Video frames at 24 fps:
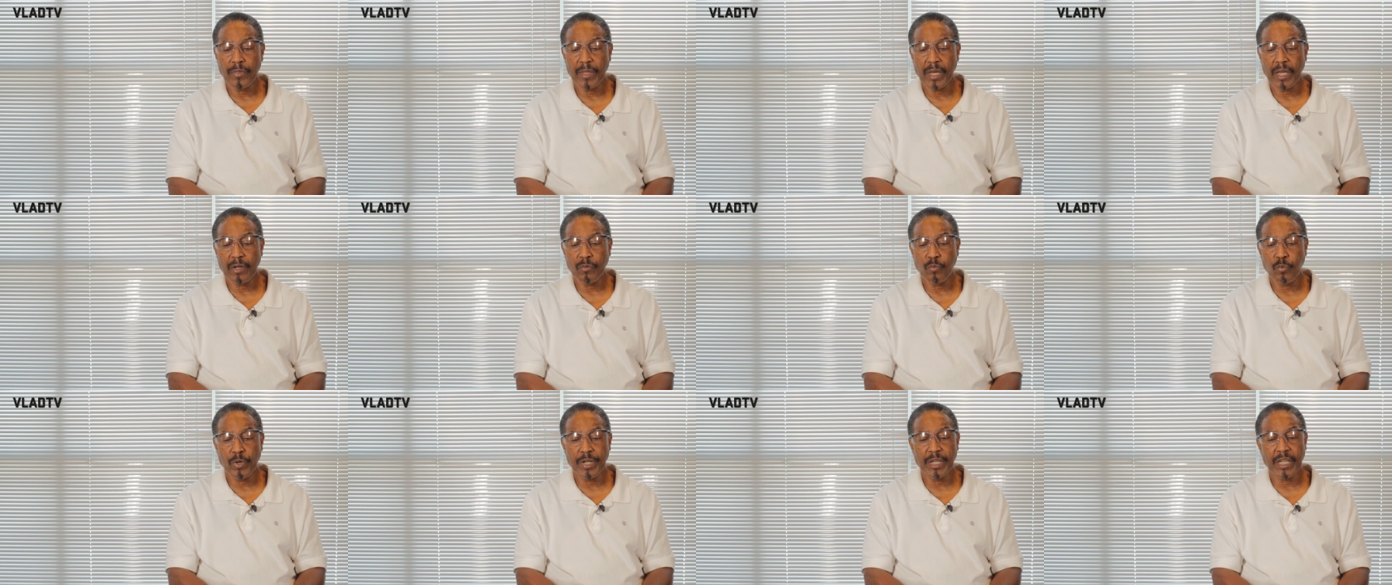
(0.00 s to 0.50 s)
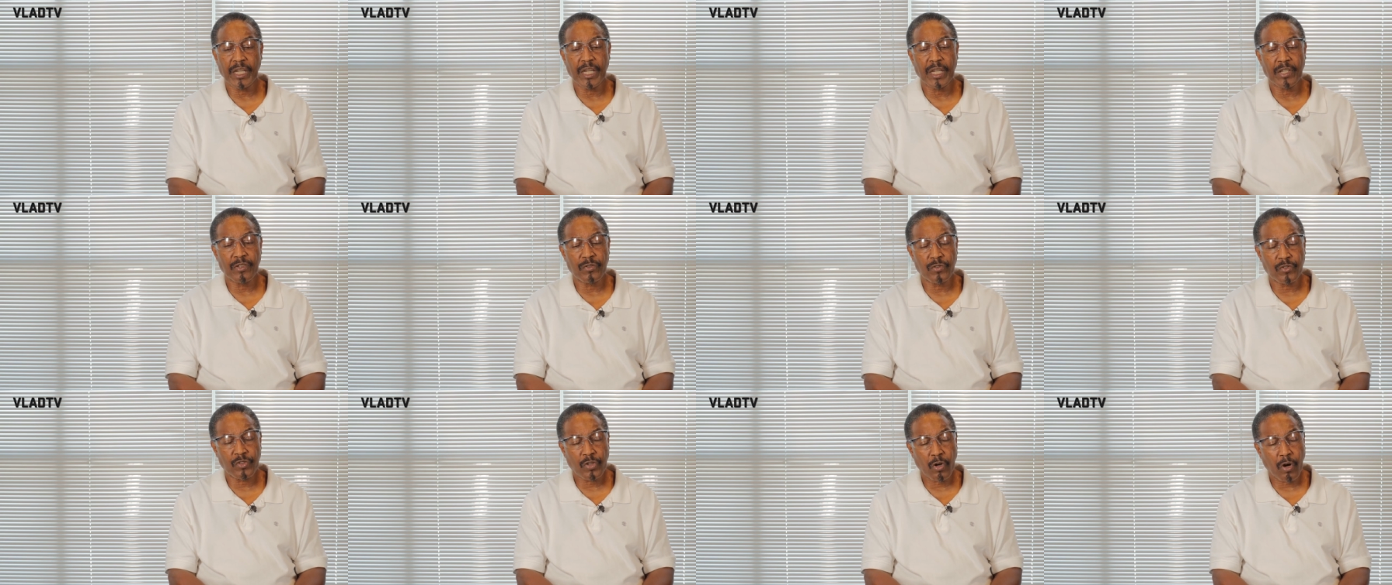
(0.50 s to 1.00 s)
that when they
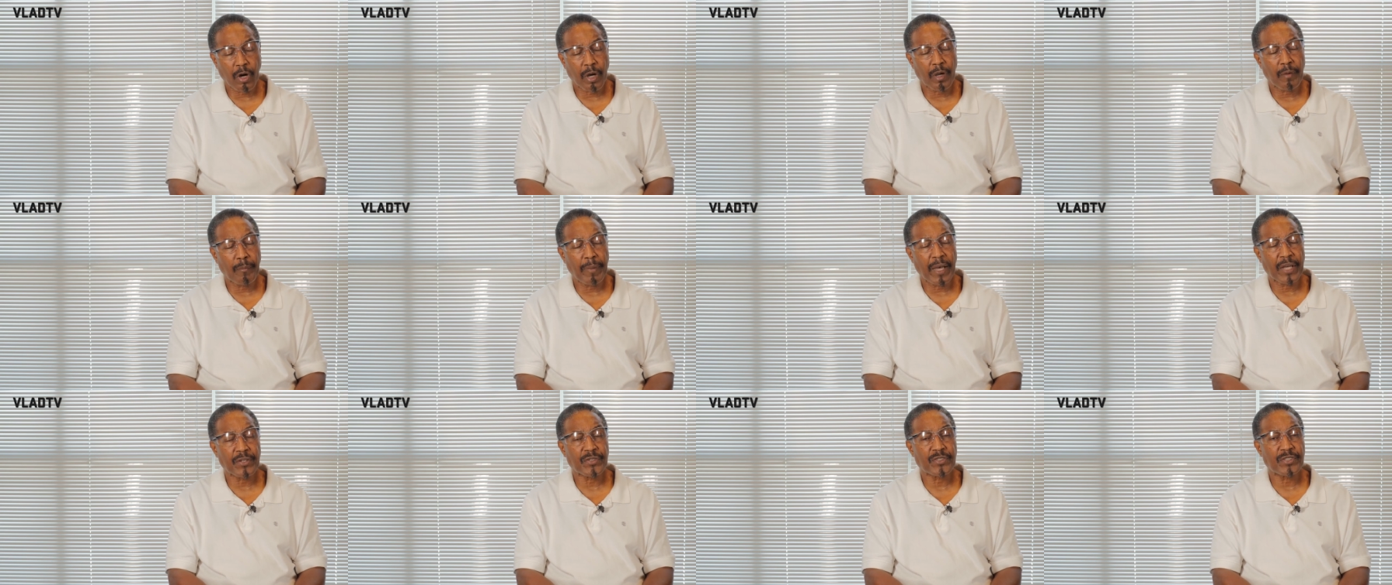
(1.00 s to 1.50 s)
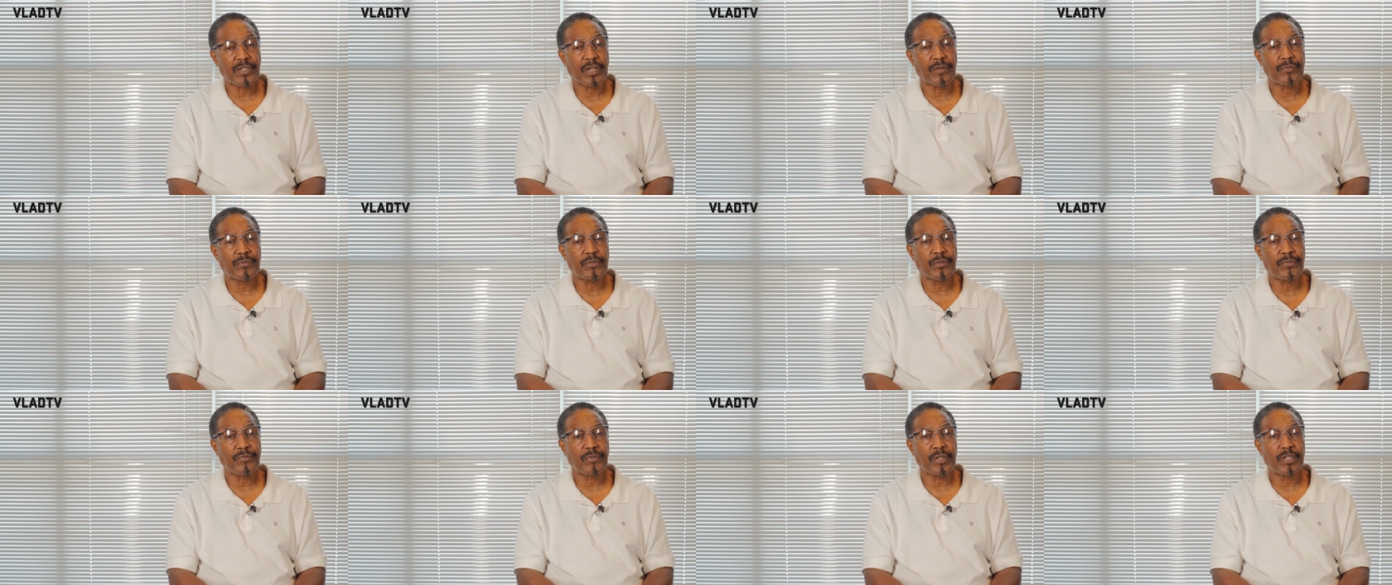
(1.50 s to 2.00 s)
talk about
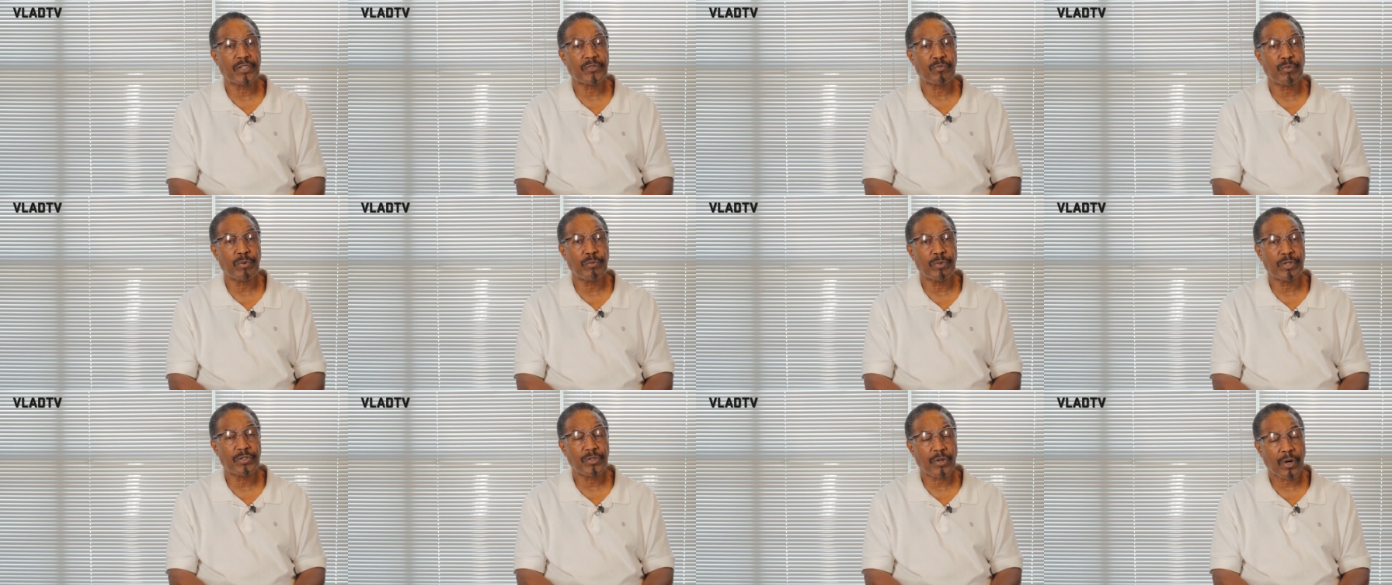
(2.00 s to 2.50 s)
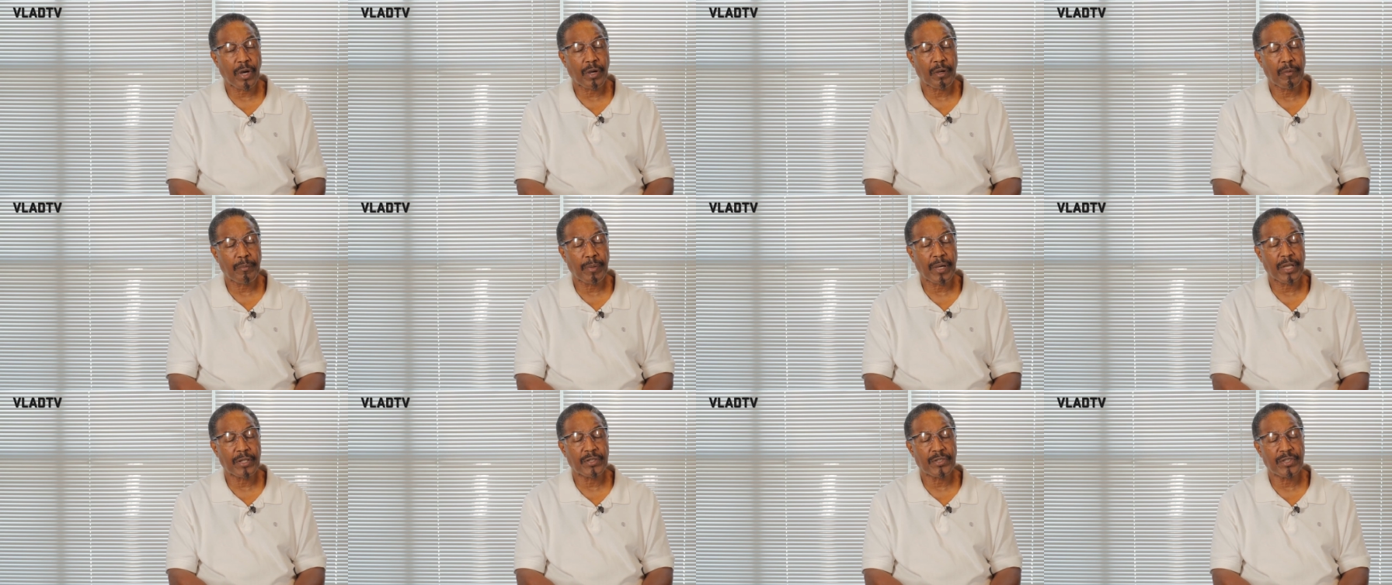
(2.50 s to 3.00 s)
self-defense, when we talk
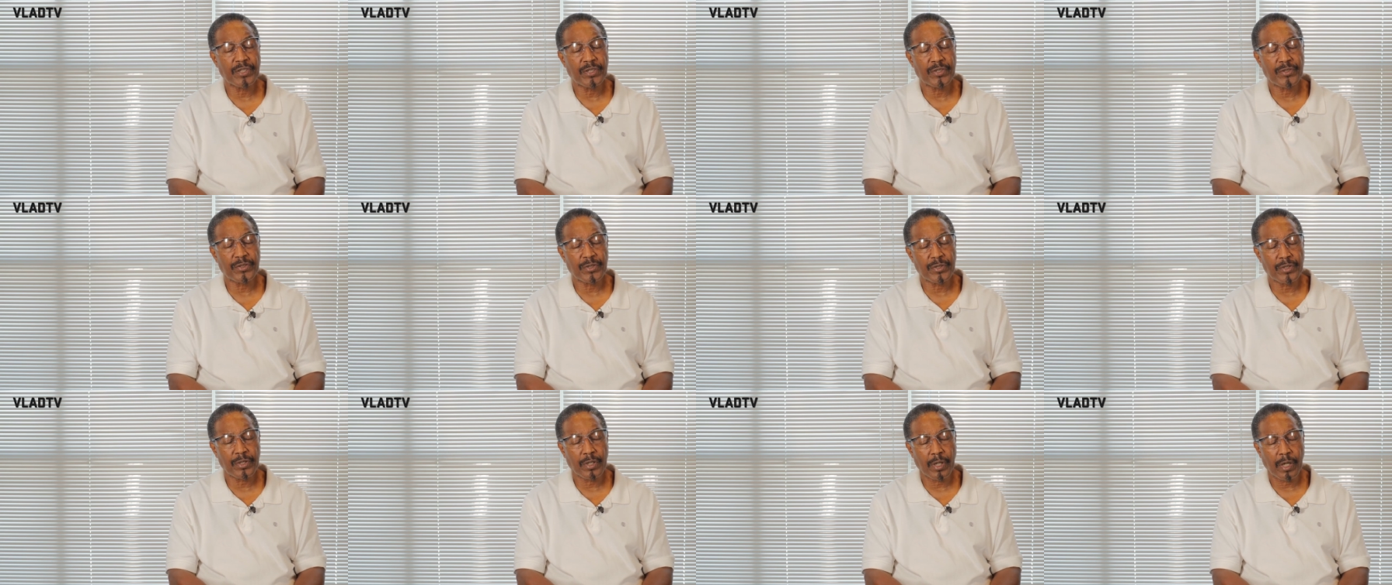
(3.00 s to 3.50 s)
about this,